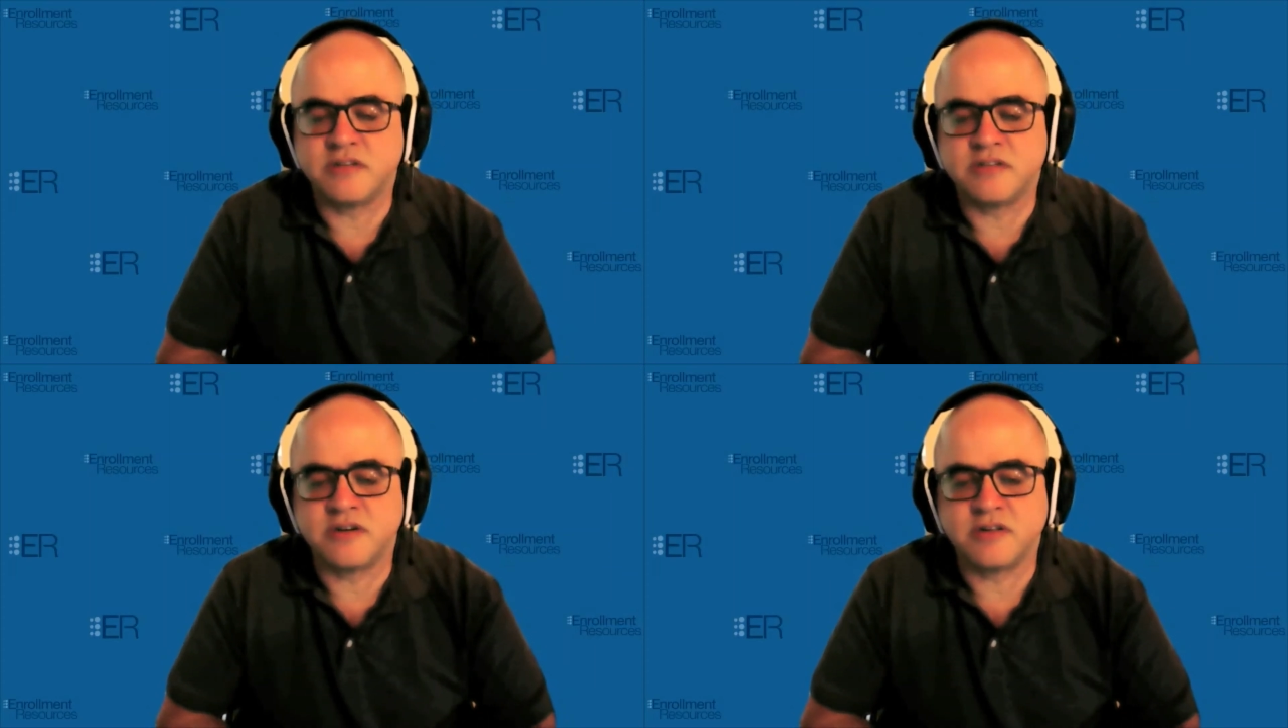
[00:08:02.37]

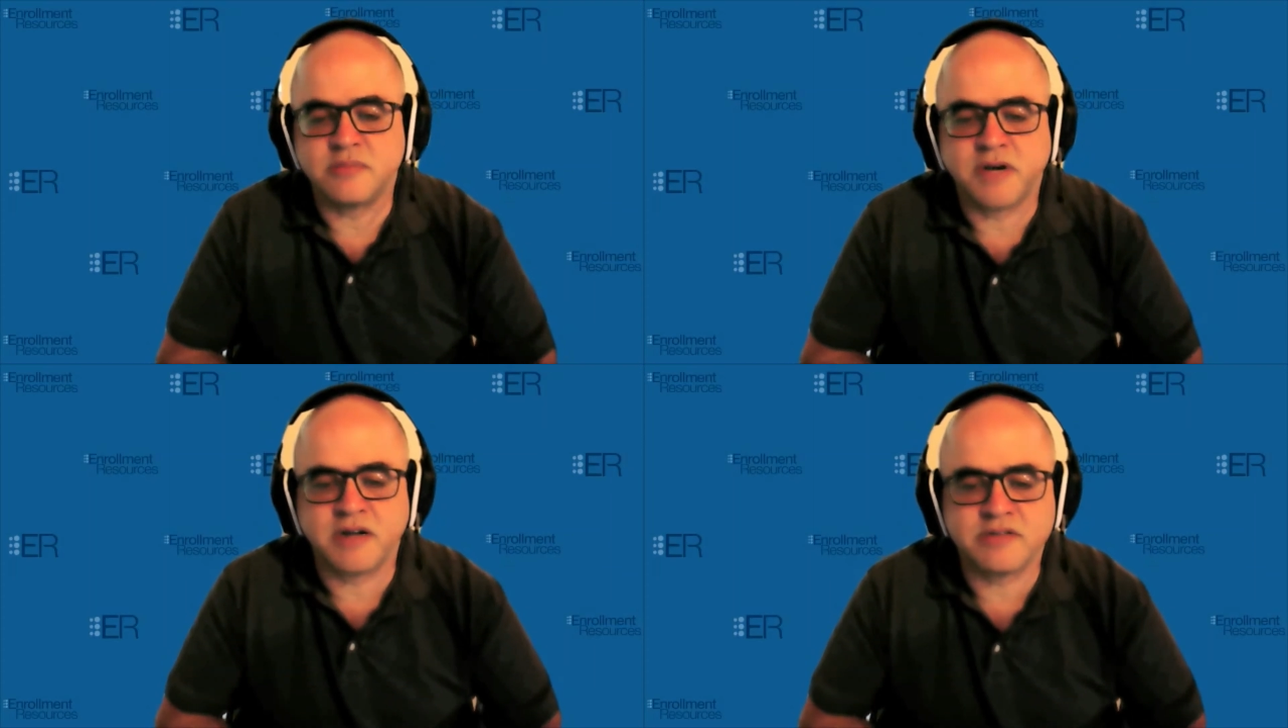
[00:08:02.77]
It's all
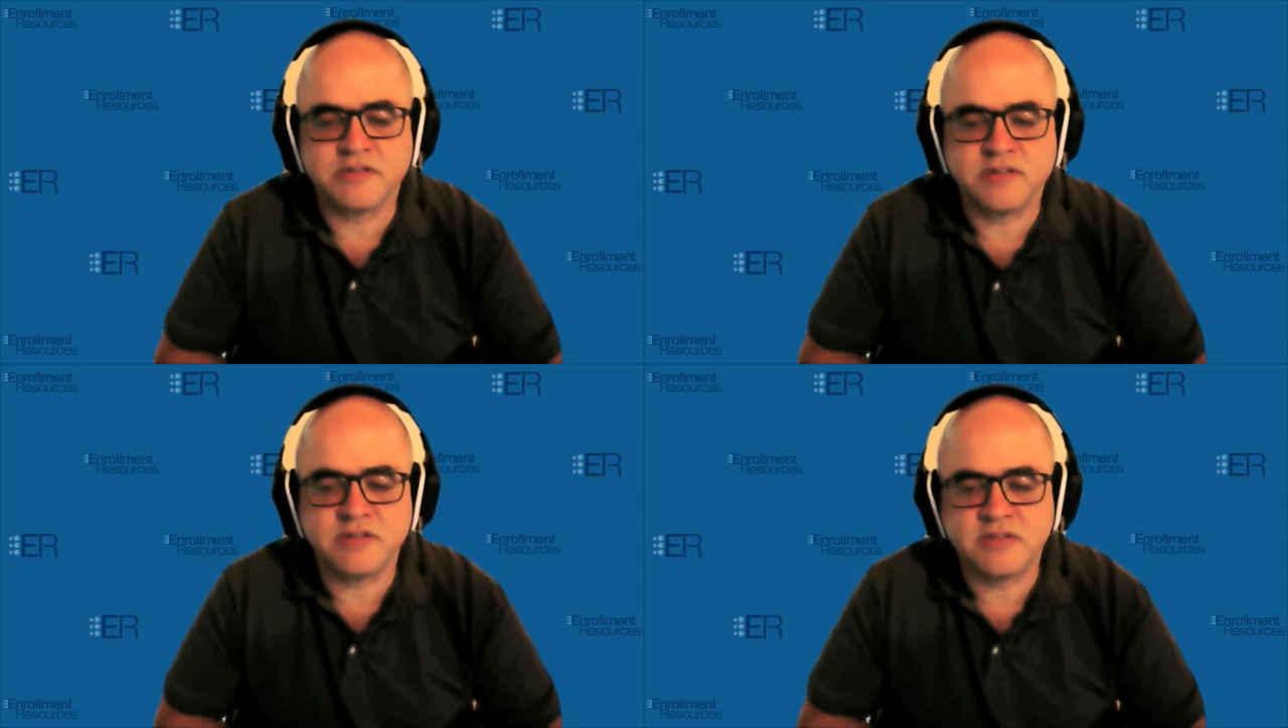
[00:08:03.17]

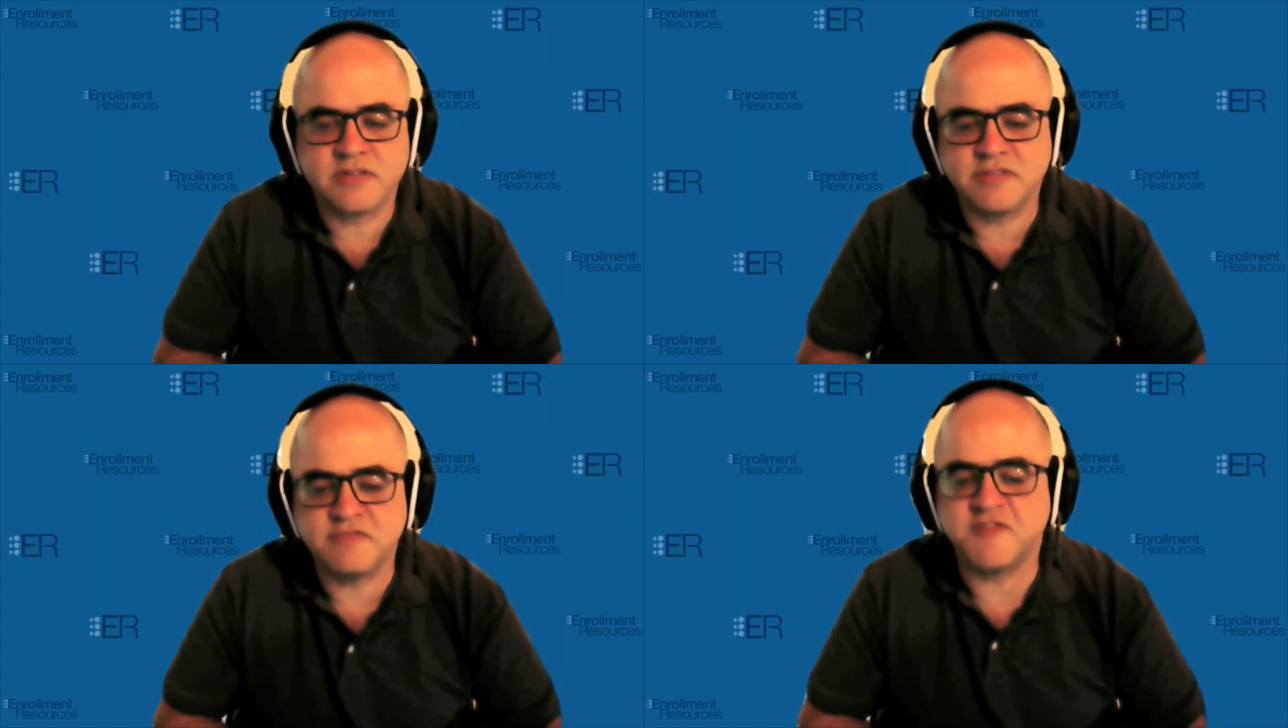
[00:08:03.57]
about the
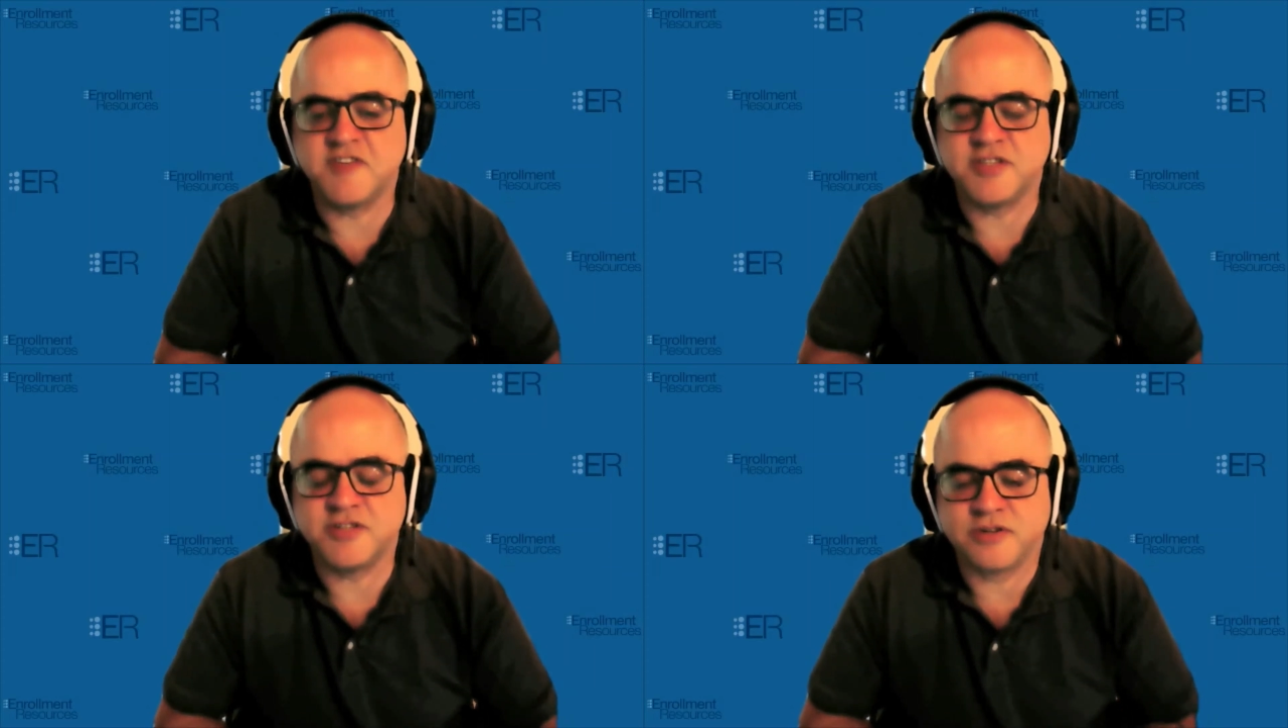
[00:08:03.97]

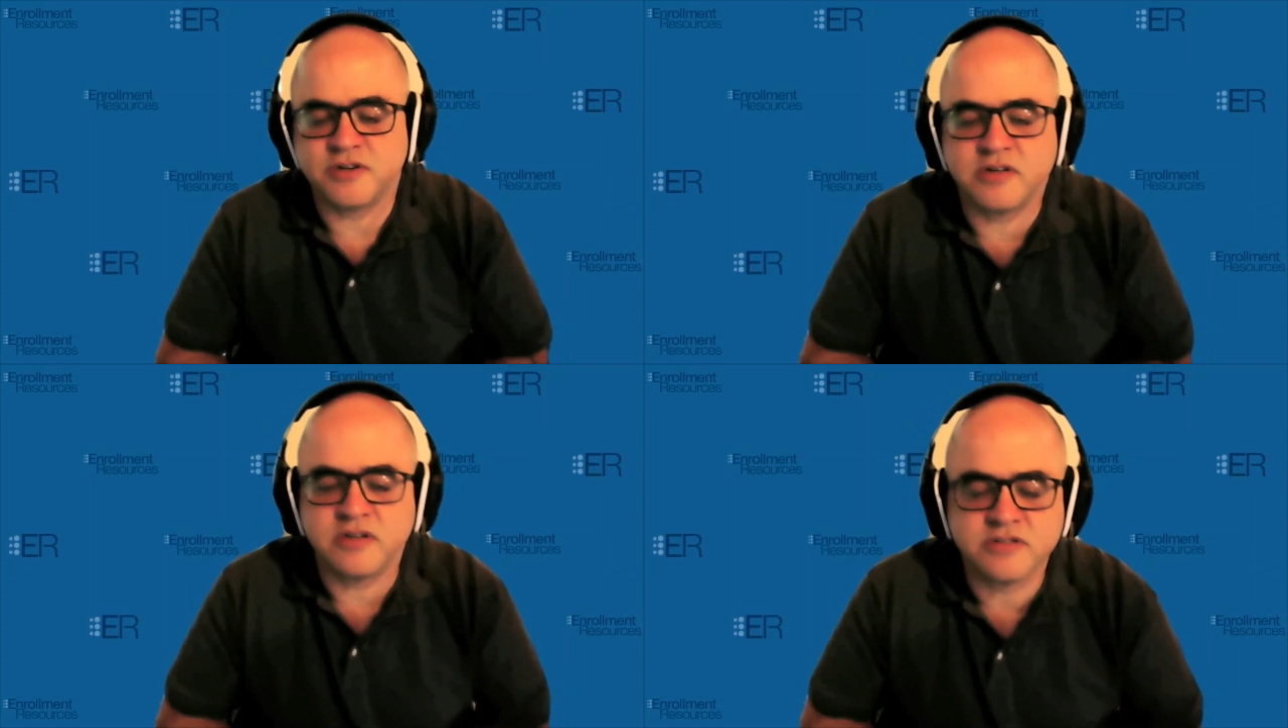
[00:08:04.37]
visitor.